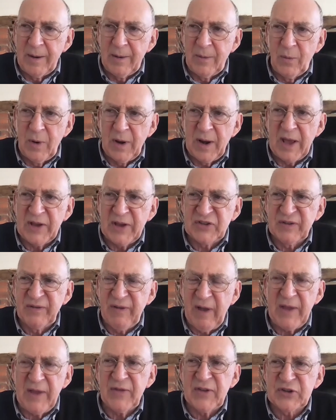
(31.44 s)
When I
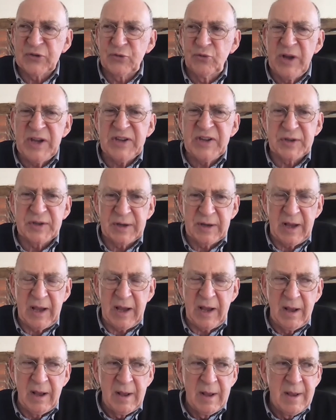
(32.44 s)
surveyed this
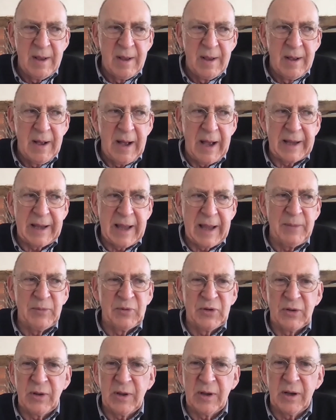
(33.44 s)
recently, I came
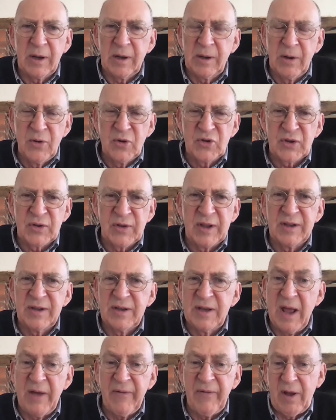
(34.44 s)
to the conclusion that
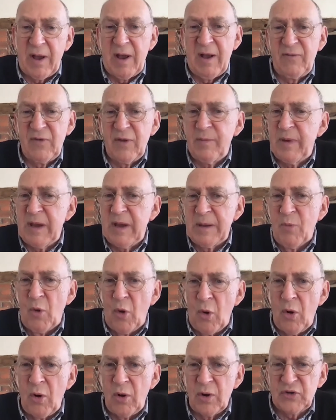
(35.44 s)
never have there been
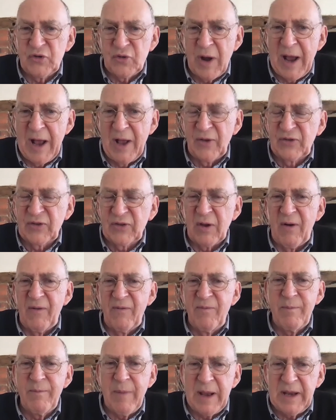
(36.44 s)
more trials
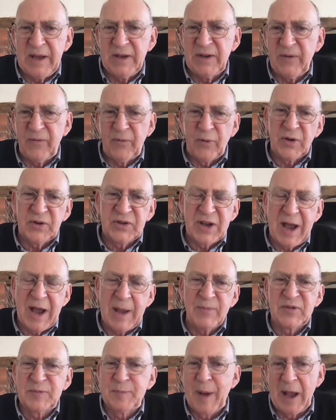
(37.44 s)
of many different
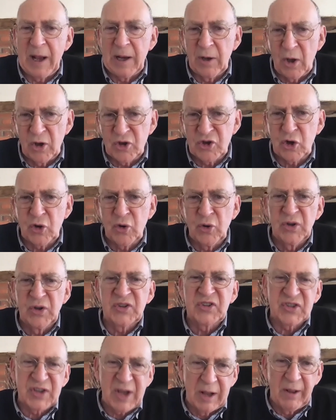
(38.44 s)
types, biological,
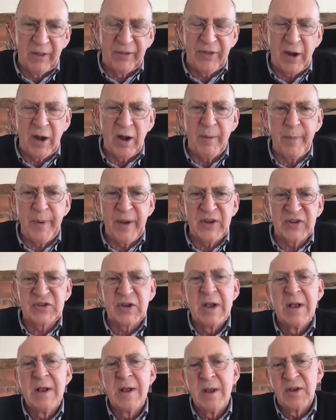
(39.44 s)
cell therapies,
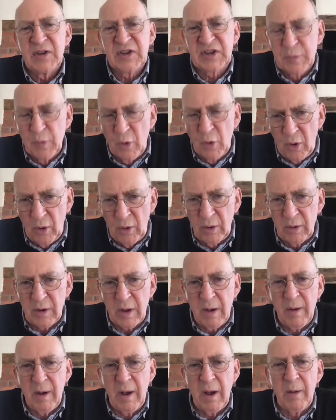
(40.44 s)
small
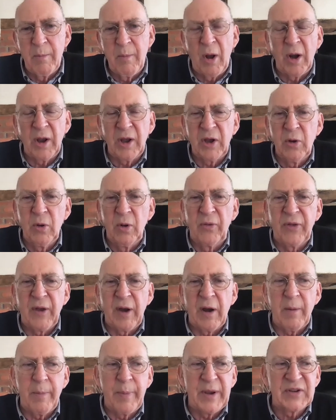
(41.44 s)
molecule
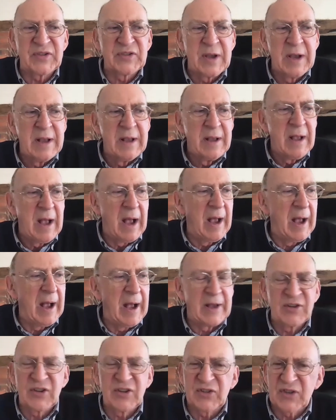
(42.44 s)
therapies.
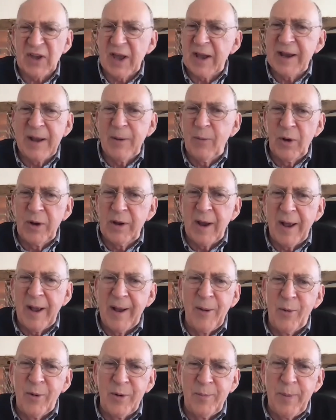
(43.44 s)
As I said, it
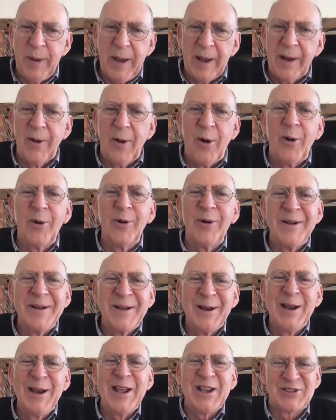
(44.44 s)
would be a long
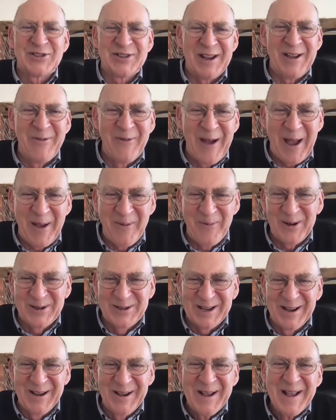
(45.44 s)
list if I were
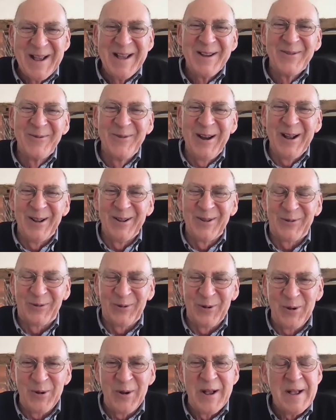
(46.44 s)
to reel
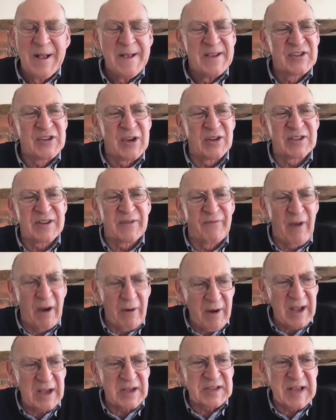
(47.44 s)
through. So it's a
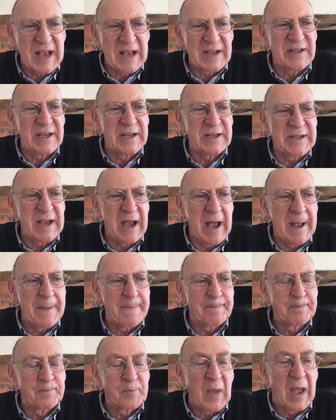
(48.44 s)
very exciting
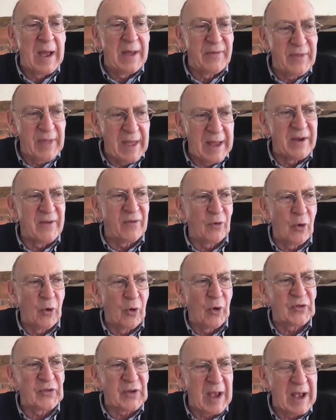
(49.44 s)
time. And then, of
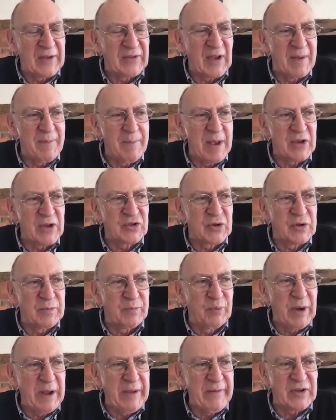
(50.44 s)
course, as I
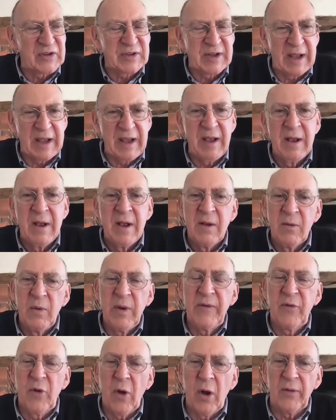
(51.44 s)
mentioned previously,
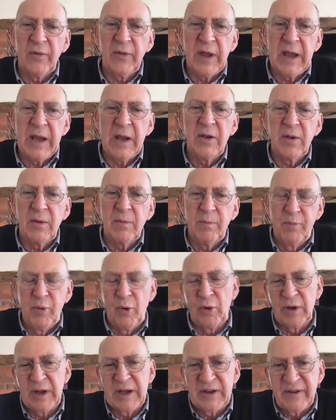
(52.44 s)
we've got the
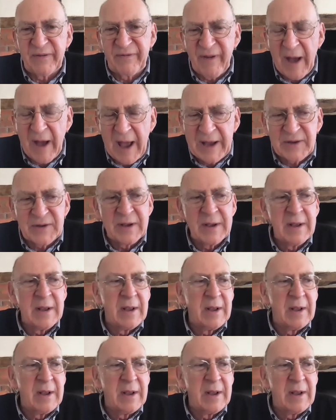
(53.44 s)
broadly defined